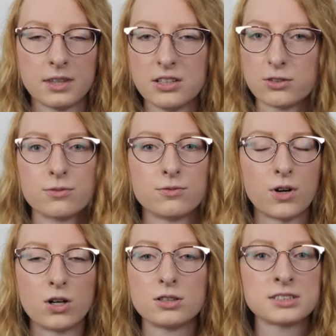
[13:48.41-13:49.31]
These are
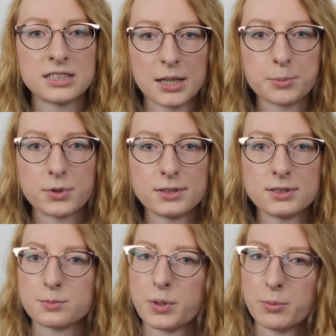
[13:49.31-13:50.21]
fall
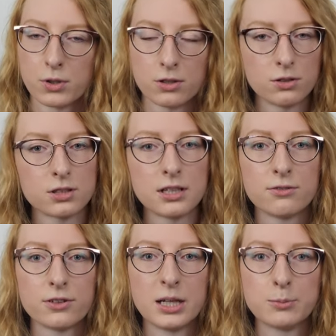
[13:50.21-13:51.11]
staples. People are
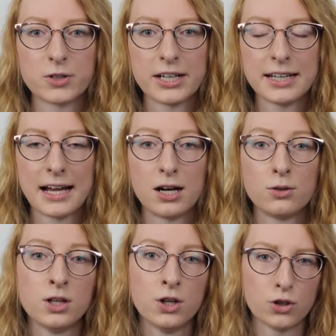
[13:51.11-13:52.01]
looking for them right
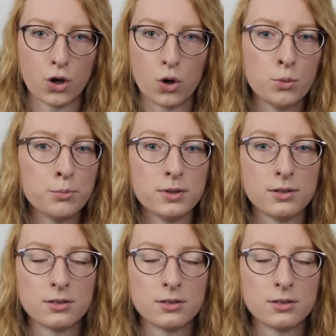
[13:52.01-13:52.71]
now. Taupe.